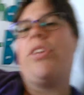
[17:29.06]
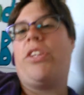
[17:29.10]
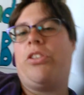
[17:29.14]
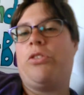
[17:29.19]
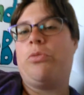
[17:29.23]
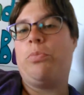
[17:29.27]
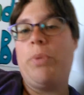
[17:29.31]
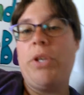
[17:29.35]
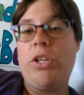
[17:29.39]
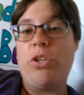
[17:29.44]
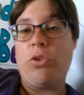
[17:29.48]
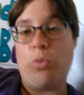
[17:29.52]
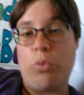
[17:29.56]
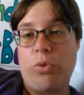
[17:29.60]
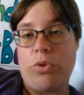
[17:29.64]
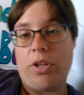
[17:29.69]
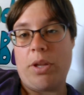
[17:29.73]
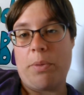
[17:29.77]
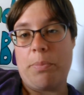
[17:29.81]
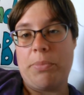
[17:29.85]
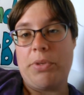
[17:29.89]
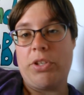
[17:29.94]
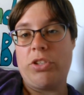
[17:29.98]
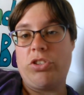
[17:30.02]
really speak to her
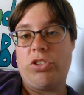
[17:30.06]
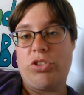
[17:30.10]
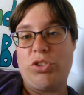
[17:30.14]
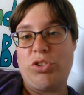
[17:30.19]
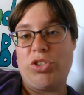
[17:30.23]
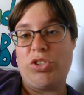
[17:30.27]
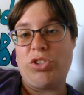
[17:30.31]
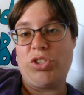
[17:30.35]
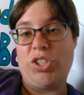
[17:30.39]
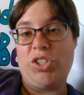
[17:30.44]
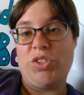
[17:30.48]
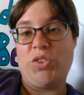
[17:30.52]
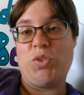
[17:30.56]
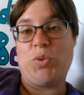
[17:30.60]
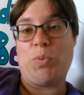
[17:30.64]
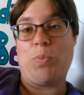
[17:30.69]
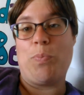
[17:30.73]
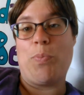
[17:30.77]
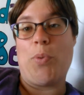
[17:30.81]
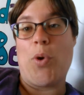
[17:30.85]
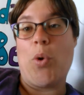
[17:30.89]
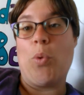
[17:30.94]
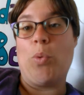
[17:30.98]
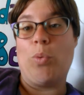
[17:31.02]
that much and just gives her
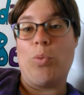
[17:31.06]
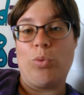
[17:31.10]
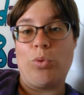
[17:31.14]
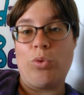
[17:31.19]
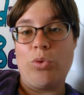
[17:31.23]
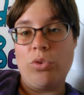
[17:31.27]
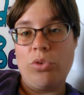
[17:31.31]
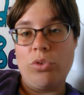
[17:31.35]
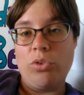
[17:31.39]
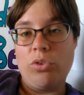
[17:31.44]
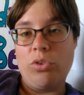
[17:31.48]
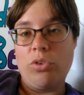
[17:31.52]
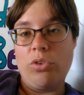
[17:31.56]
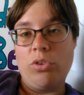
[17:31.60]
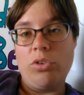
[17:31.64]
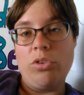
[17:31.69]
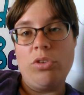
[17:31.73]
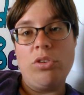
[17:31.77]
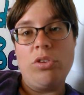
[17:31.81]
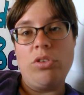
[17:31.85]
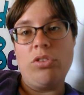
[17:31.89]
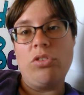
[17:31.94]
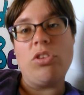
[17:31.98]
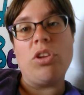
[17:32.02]
bones
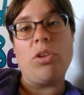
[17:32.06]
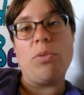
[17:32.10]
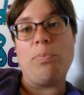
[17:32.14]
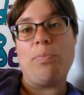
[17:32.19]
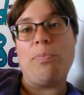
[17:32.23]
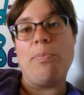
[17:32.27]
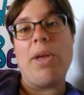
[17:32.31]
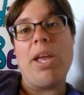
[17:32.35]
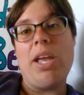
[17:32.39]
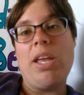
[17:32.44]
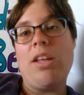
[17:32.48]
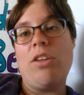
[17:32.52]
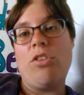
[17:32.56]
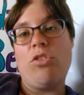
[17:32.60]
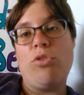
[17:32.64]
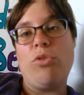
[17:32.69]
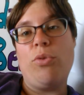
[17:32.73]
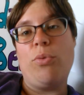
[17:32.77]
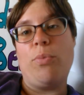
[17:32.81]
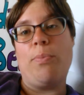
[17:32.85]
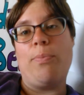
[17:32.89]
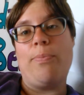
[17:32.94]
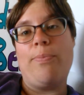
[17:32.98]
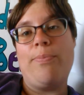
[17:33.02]
to make
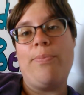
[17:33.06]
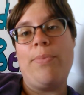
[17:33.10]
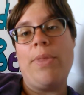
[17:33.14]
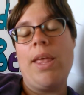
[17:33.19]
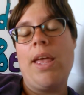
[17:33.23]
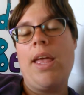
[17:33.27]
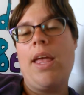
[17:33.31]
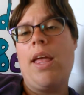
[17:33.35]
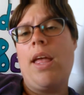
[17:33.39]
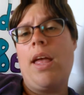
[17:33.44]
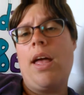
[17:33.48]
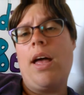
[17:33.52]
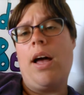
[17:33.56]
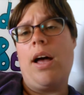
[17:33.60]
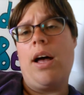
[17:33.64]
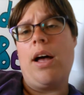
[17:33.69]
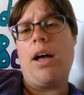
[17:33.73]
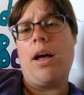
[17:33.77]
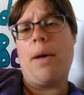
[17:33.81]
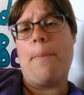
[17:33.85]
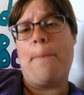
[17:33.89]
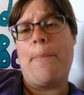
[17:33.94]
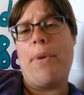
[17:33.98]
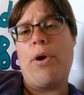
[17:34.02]
into
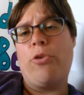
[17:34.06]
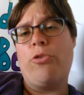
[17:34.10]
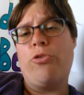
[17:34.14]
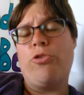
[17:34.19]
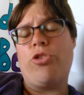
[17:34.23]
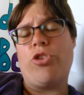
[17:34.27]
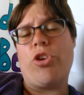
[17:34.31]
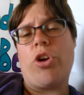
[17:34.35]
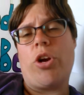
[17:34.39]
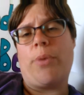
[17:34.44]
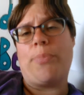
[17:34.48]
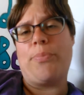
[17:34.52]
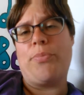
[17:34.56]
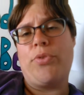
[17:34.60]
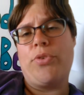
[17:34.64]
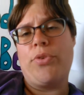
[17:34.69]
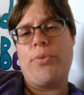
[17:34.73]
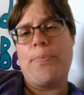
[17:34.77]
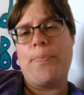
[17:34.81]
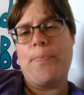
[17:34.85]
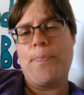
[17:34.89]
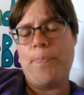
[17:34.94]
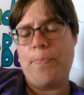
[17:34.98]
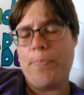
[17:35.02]
bone
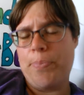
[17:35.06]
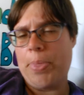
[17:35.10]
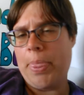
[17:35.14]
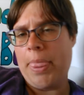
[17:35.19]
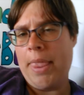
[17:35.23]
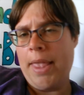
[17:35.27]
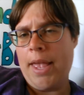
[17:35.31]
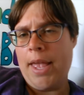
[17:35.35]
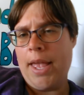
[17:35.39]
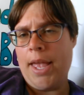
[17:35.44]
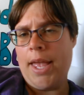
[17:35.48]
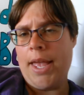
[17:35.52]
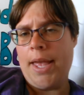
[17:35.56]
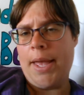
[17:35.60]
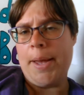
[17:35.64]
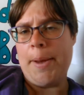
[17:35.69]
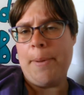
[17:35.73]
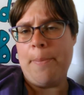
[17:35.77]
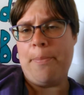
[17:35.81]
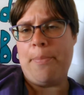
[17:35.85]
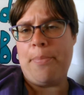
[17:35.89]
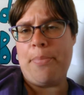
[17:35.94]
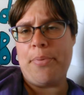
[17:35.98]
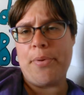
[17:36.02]
charms.
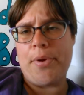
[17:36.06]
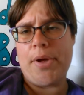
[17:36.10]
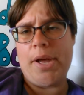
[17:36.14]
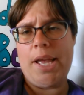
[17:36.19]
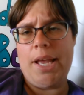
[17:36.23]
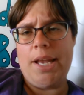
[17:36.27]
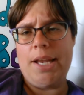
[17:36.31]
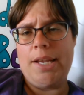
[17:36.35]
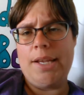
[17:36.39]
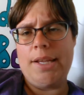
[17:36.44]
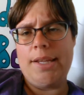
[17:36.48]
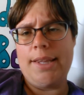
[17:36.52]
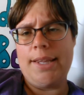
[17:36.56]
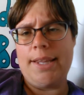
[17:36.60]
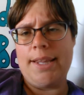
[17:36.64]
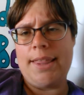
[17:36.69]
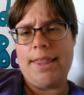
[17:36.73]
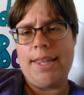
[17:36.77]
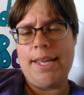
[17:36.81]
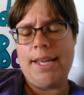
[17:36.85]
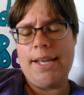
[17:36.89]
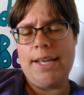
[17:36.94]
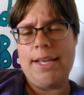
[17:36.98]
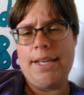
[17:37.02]
But the
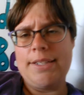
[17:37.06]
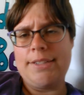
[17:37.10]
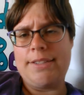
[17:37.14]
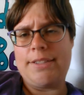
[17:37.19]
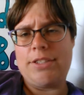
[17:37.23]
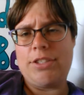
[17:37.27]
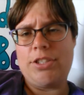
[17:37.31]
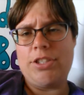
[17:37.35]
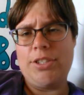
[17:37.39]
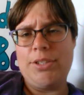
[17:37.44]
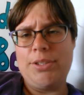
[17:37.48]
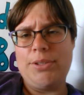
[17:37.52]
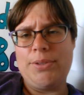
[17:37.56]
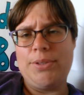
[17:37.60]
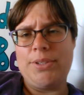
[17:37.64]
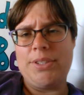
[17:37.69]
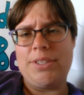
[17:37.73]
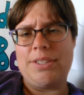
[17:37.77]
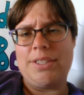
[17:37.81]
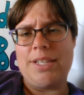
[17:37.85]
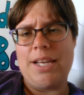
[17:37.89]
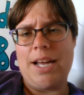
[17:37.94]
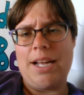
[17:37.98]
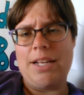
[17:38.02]
thing is, too,
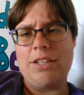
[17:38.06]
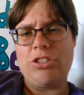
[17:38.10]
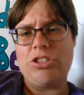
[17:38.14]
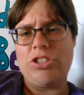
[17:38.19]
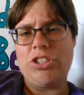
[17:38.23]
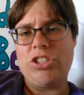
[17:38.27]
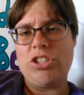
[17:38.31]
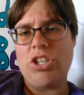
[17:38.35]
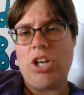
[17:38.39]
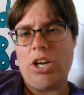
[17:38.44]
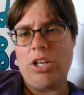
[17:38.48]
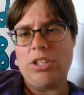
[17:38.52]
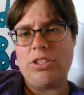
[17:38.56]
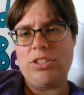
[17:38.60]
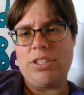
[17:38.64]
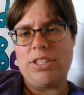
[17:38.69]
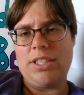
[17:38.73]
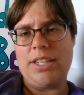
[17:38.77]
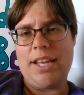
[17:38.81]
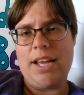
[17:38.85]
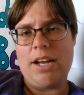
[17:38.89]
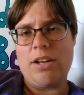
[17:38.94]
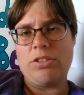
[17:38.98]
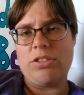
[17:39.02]
is that she talks to
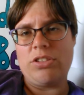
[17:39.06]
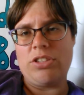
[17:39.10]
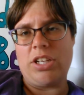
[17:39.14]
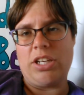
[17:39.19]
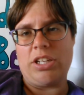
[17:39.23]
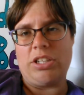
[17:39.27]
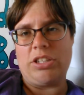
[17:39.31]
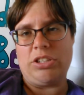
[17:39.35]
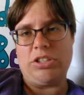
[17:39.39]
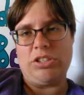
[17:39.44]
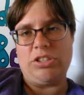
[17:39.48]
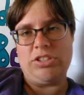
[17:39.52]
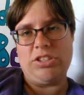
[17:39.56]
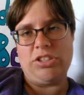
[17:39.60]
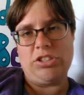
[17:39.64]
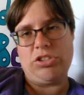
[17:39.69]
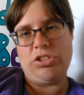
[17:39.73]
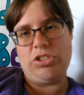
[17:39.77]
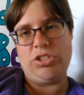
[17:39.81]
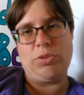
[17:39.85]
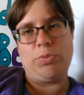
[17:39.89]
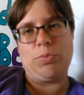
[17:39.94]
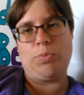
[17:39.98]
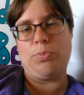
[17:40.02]
the outsider and
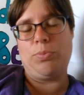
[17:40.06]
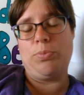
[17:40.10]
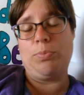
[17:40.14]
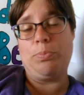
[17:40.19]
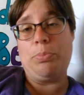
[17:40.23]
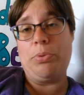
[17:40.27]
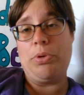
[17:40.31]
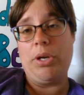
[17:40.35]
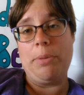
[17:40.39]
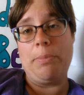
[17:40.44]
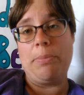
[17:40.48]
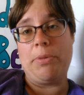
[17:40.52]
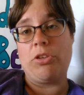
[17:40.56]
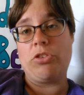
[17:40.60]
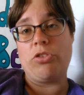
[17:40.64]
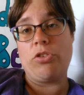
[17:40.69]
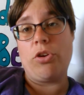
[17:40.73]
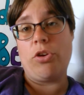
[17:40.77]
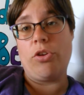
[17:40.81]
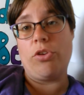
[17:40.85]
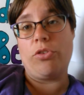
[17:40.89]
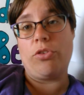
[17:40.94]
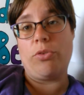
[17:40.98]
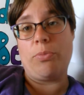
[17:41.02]
says she pretty much
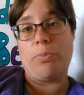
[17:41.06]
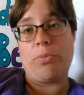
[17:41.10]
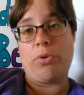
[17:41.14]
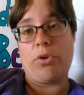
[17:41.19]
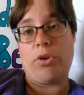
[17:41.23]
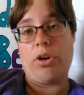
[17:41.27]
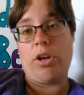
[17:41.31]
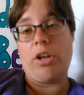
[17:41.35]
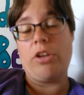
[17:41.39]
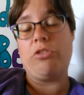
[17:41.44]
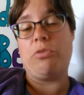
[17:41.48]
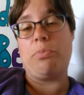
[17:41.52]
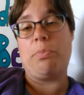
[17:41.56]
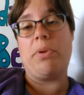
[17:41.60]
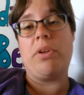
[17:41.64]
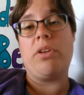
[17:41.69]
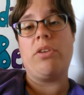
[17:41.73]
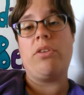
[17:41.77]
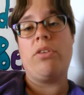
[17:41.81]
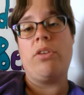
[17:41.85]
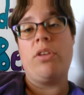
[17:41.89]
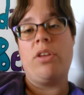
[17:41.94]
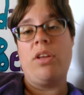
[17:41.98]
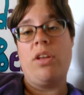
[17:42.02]
calls him her
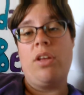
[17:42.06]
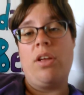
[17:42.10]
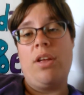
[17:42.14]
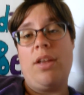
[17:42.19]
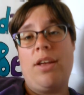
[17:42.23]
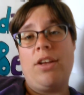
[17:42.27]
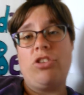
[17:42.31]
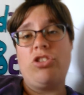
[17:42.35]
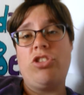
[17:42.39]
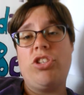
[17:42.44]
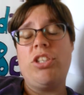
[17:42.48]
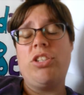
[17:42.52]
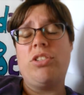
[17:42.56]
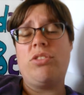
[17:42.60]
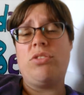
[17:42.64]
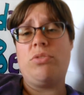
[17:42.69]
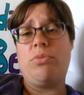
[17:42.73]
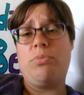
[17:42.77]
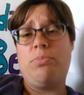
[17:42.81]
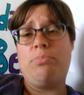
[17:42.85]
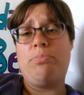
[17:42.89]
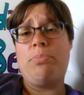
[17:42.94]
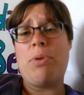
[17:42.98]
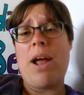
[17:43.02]
husband.
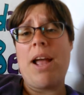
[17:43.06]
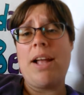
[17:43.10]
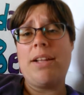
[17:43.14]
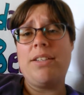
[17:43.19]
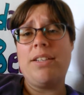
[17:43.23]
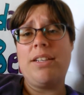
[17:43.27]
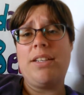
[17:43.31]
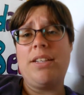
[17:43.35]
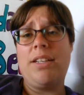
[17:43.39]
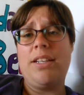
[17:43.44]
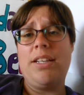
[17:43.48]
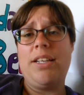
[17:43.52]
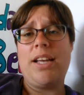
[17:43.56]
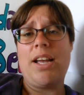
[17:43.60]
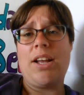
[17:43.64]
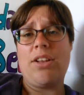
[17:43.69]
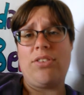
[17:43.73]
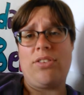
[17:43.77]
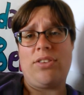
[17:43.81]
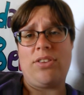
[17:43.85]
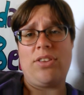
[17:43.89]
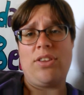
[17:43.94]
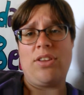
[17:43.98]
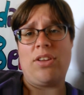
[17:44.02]
She's practically,
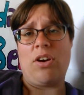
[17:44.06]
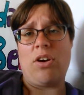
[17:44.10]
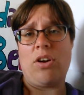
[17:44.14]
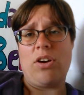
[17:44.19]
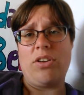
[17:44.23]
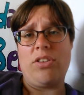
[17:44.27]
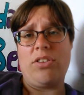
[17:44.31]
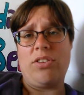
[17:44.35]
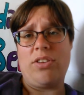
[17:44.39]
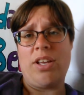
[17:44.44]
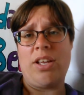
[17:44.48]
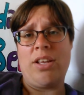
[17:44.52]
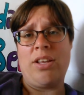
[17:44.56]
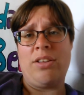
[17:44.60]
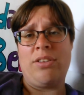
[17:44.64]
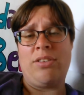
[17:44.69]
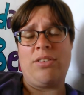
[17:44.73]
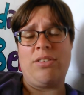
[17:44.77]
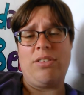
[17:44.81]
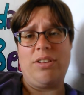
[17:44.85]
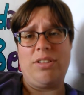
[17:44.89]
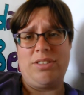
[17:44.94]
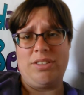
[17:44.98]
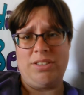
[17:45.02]
as the heart
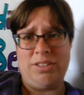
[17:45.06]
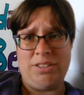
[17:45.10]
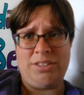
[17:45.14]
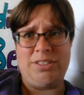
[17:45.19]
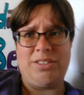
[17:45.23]
says,